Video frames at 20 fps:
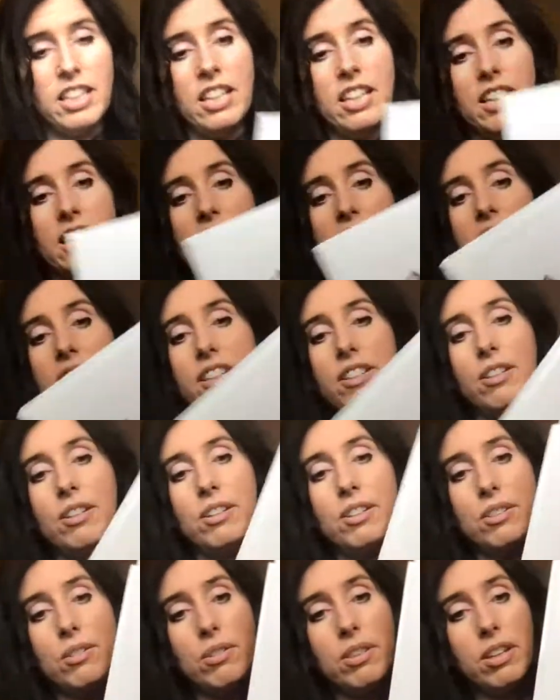Okay,
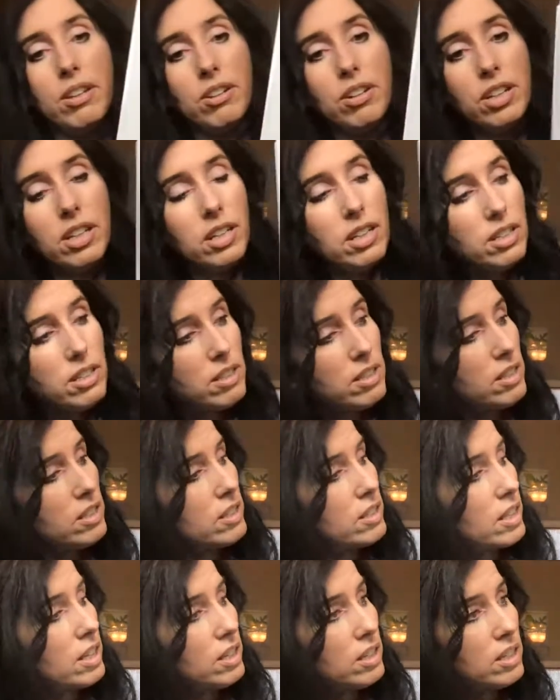so there he is. He's
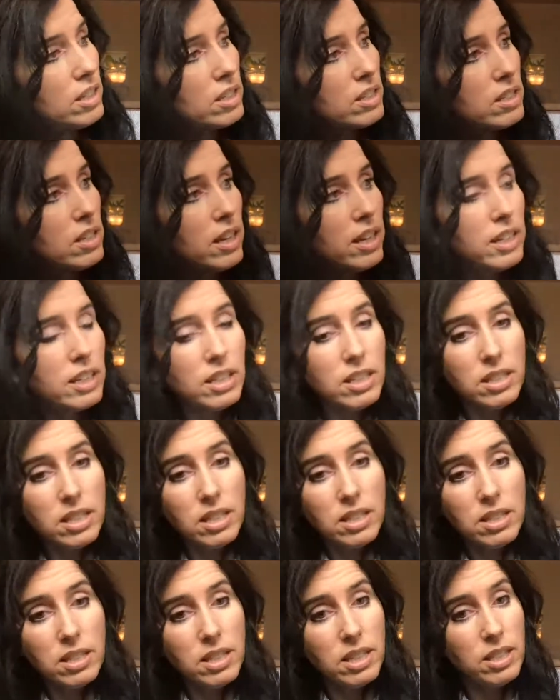getting excited because
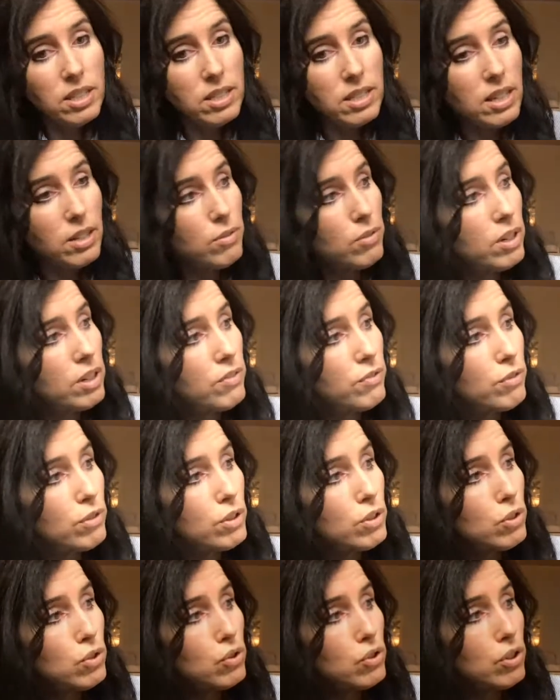he's getting ready for
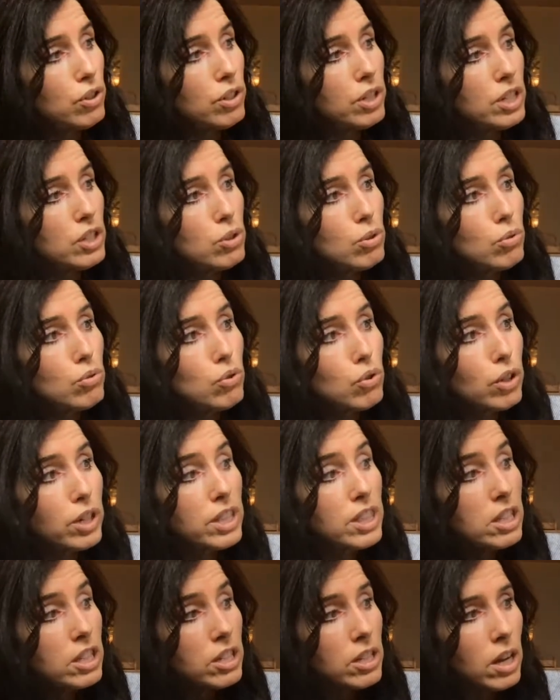his journey. So
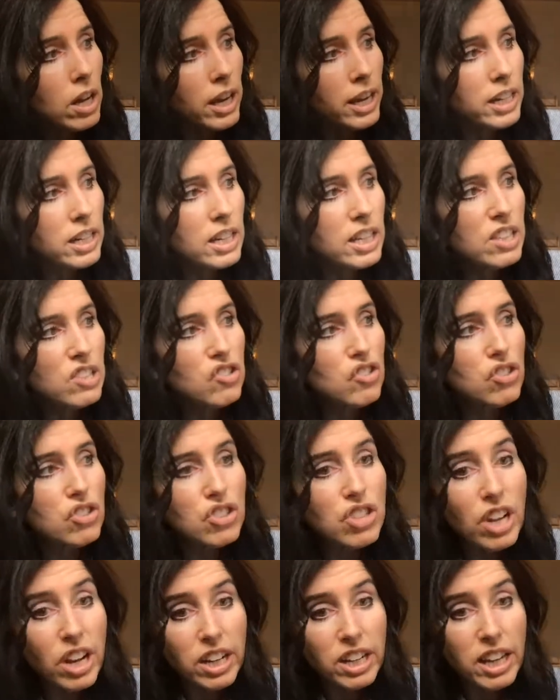during the night, he
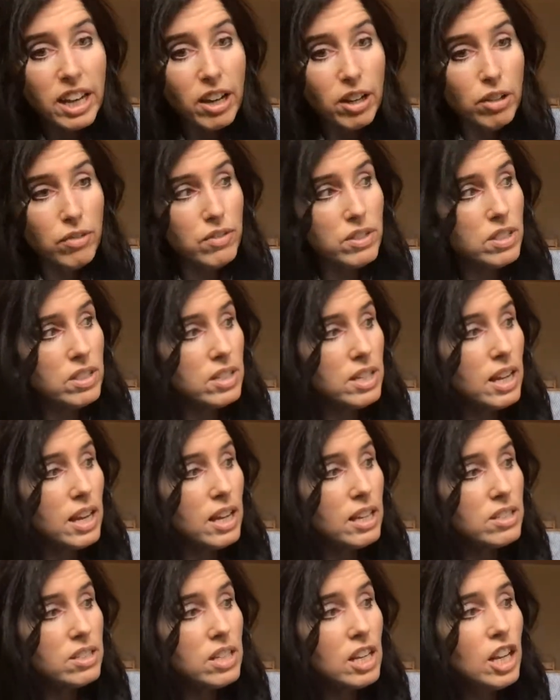snuck out of his
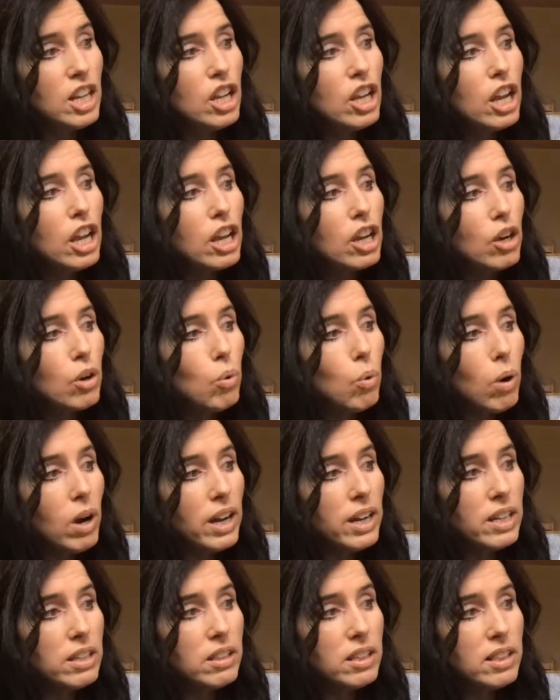nest and
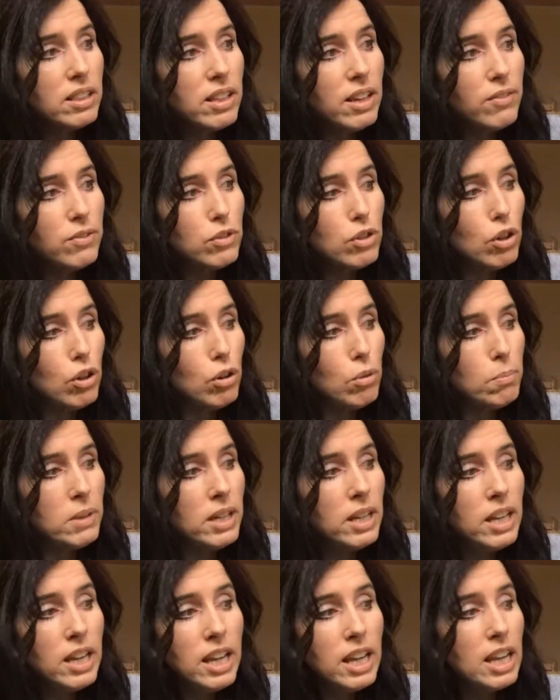quietly left home.
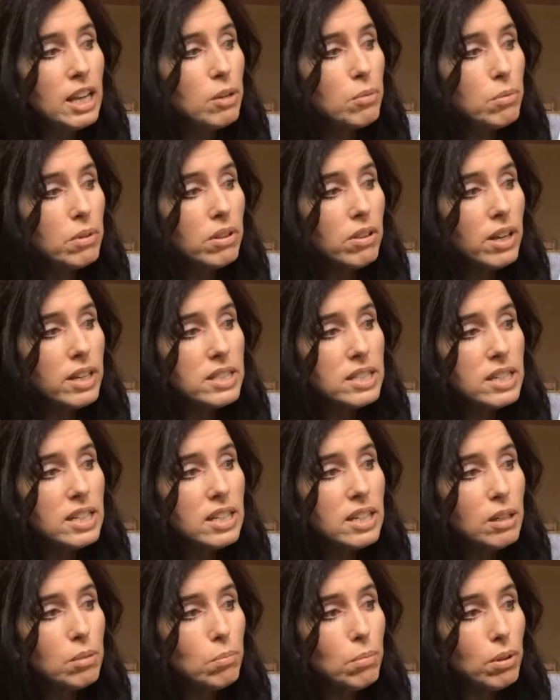He realized he
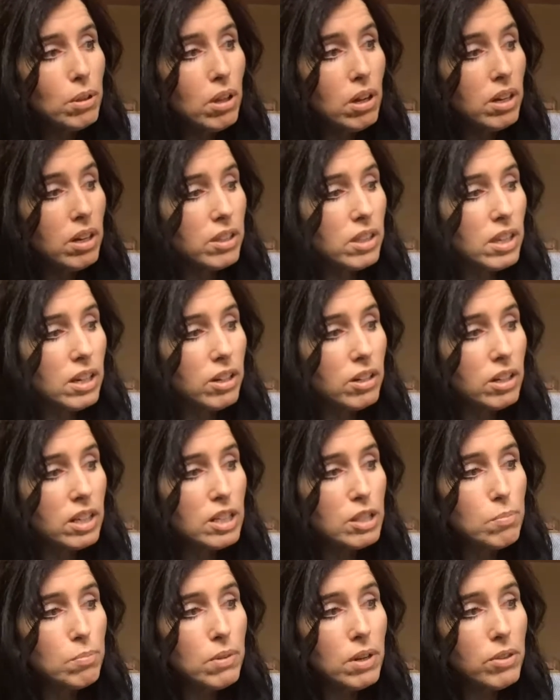didn't belong there.
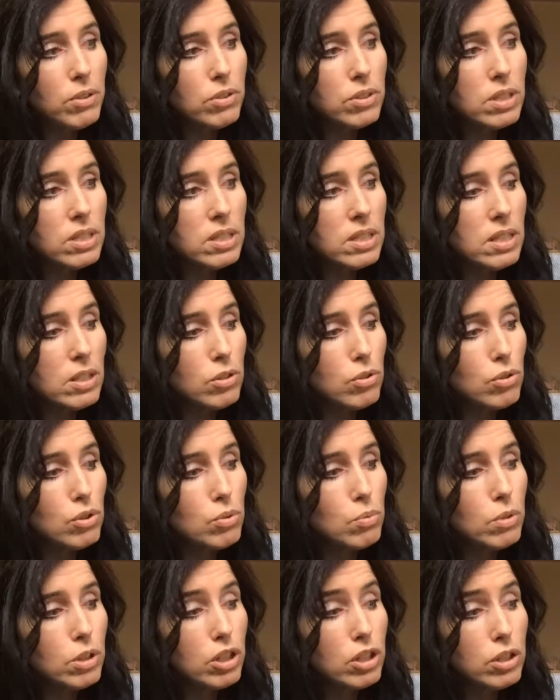His brothers and sisters
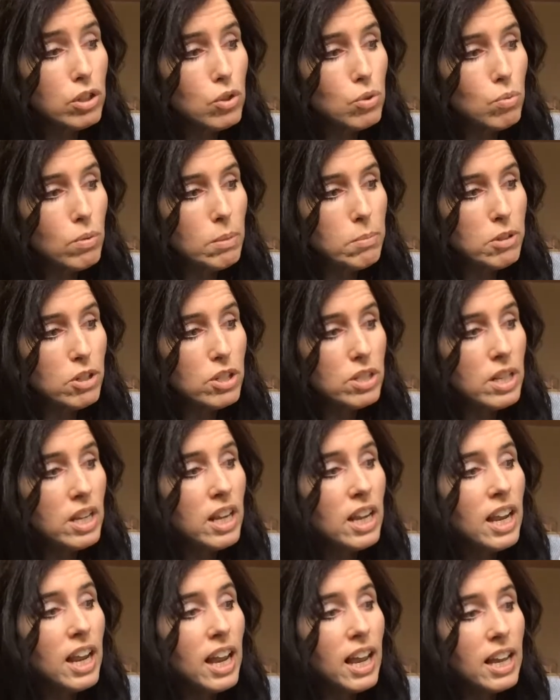were good swimmers
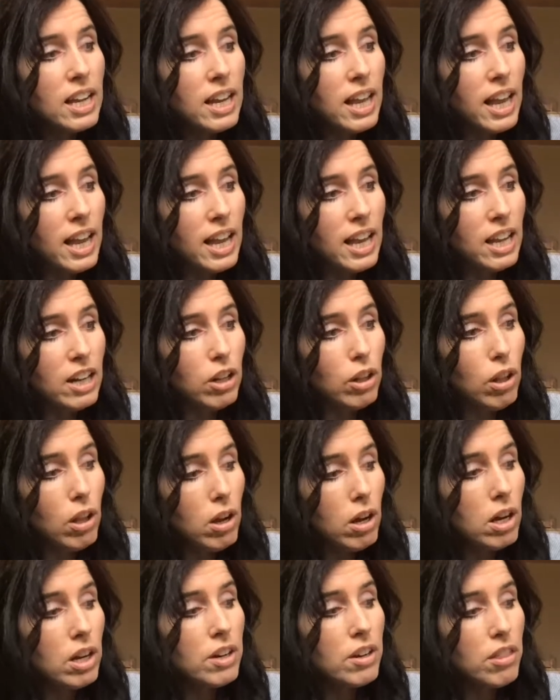and had
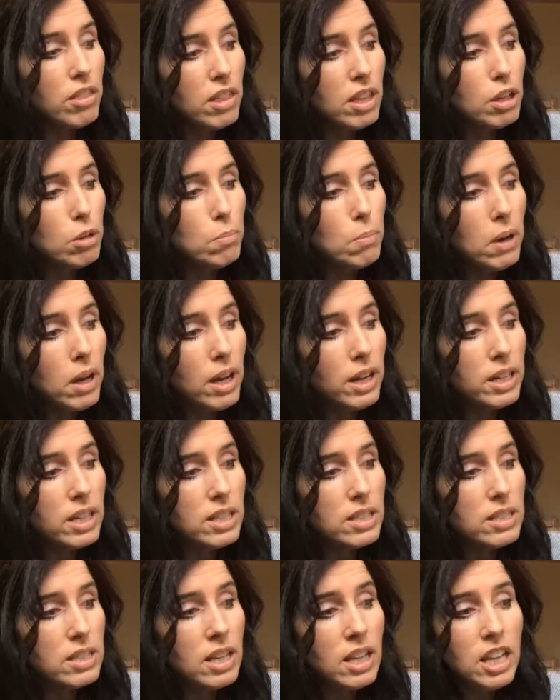long, thin
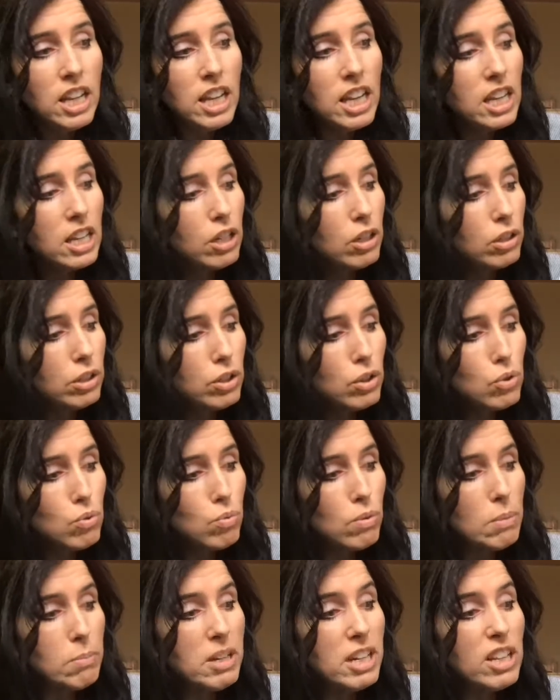bodies. He couldn't
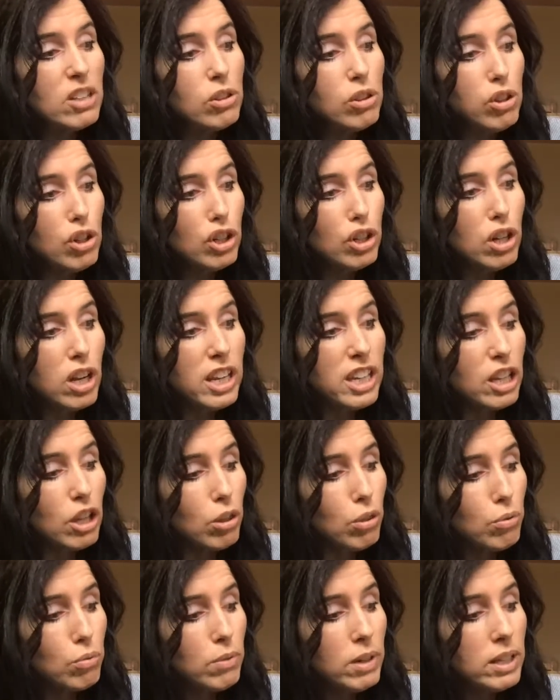swim, and he looked like a
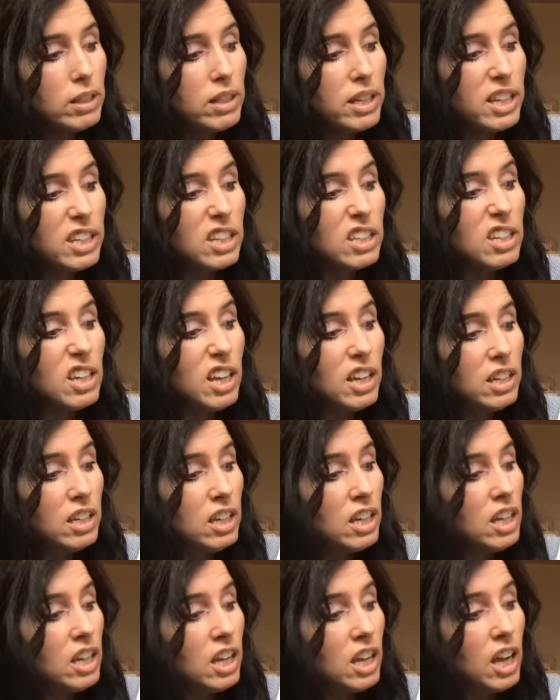three-legged,
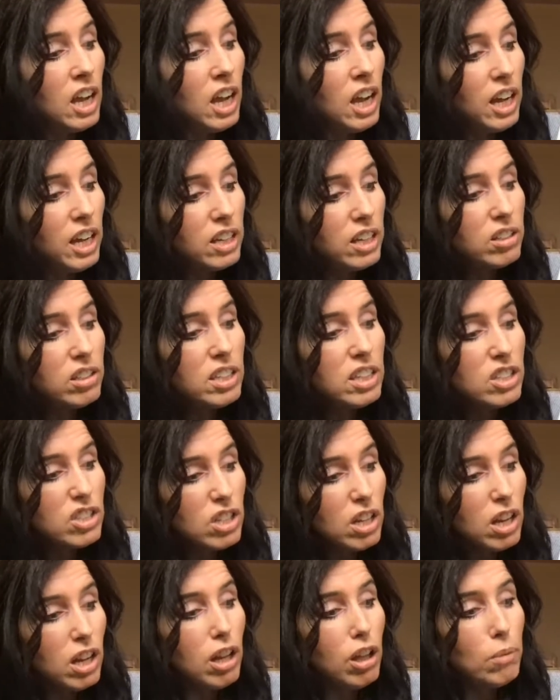ugly,
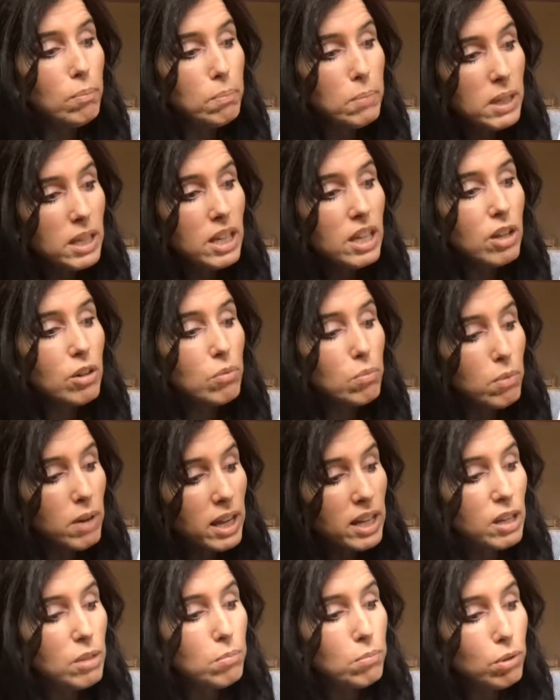tall, big,
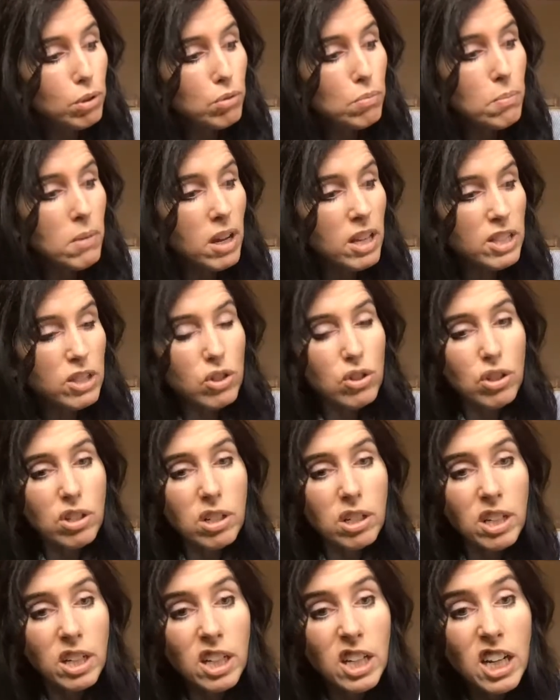red and blue
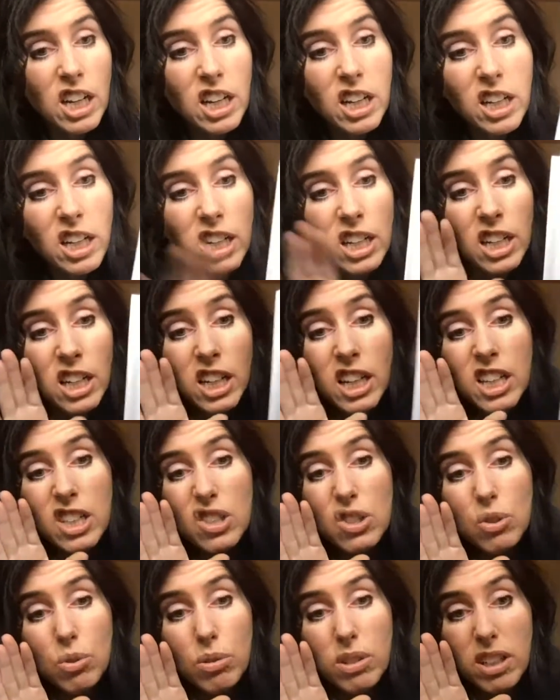monster. He
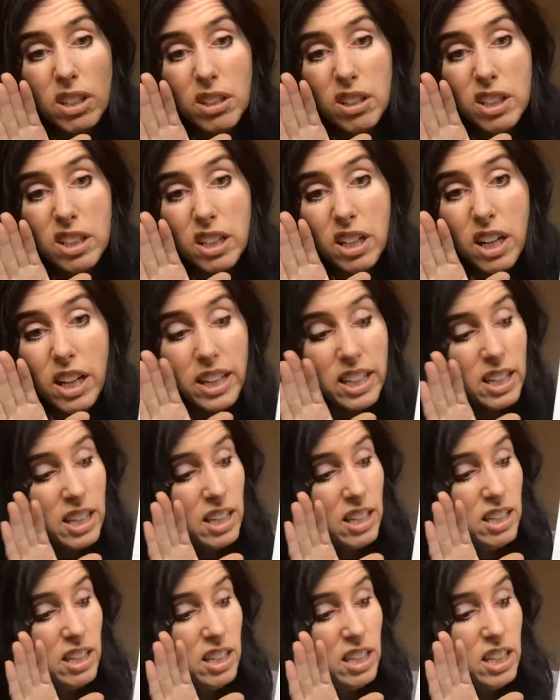sort of looked like
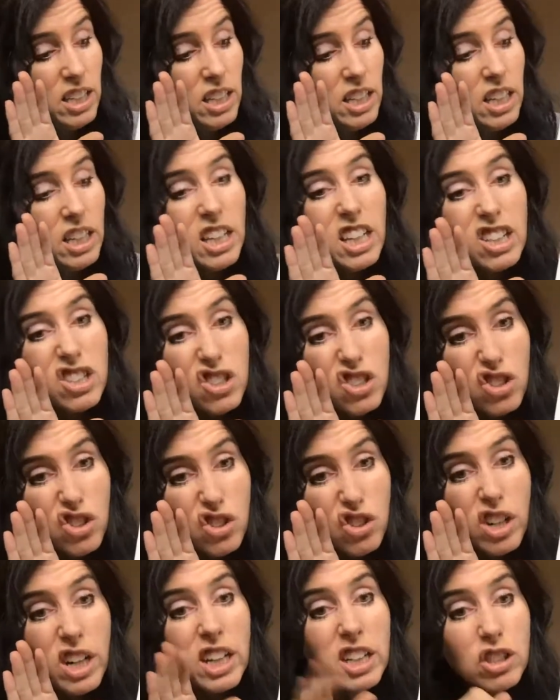a
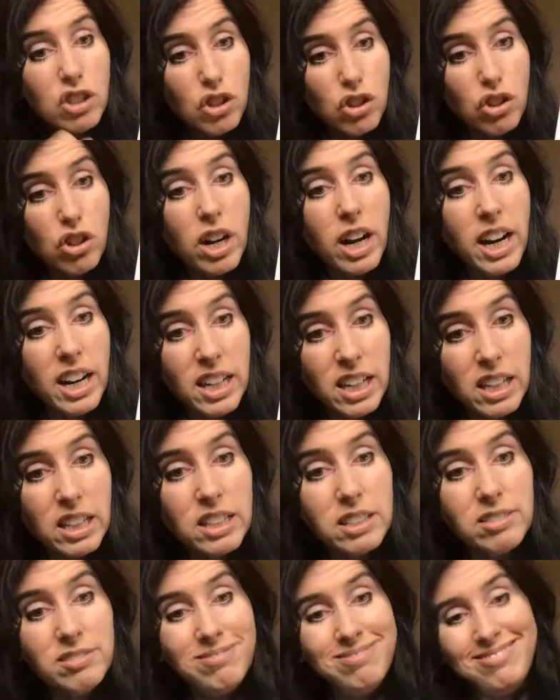strange dragon.